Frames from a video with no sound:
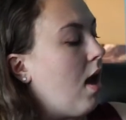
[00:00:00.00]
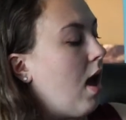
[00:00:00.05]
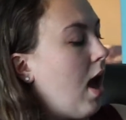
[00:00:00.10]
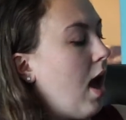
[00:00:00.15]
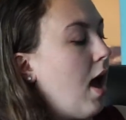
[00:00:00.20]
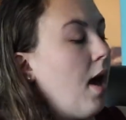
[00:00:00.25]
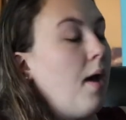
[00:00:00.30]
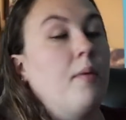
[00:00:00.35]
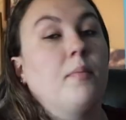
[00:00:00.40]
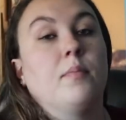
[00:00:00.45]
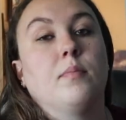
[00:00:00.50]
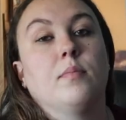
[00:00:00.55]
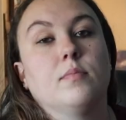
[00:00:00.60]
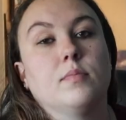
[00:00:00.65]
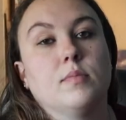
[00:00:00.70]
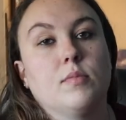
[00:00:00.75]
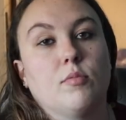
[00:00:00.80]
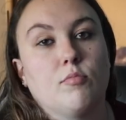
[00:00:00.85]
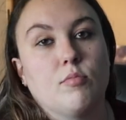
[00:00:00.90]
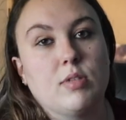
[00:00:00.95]
um,
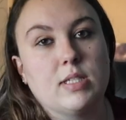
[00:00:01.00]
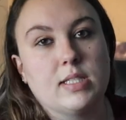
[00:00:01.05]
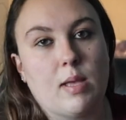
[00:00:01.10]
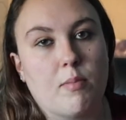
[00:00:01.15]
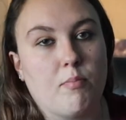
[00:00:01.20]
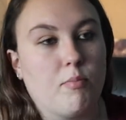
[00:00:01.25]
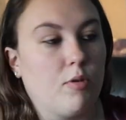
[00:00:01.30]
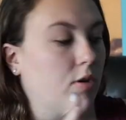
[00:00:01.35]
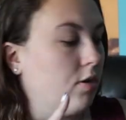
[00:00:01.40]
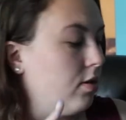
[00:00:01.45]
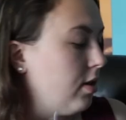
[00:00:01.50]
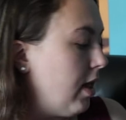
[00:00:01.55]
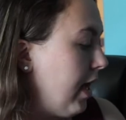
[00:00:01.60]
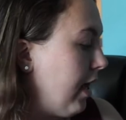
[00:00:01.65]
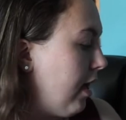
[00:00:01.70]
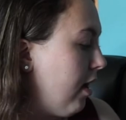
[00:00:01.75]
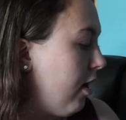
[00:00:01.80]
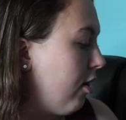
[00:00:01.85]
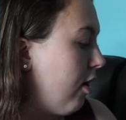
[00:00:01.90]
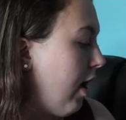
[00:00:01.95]
resemble
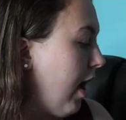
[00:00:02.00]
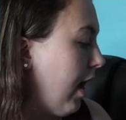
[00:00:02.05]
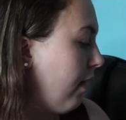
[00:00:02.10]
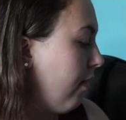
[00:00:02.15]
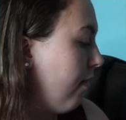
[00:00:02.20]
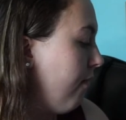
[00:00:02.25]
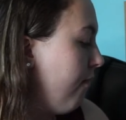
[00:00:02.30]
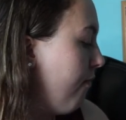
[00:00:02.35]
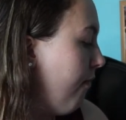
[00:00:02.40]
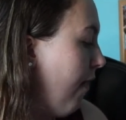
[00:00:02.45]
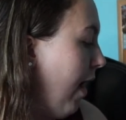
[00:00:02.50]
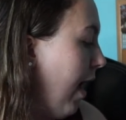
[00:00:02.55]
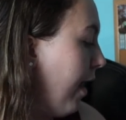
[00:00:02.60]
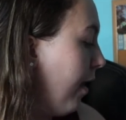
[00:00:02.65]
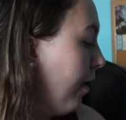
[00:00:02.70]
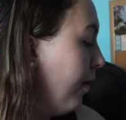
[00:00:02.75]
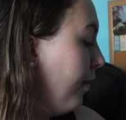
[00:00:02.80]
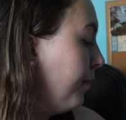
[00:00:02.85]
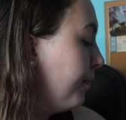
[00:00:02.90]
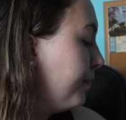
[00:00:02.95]
like a crackling
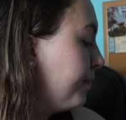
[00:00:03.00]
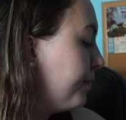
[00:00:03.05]
fire.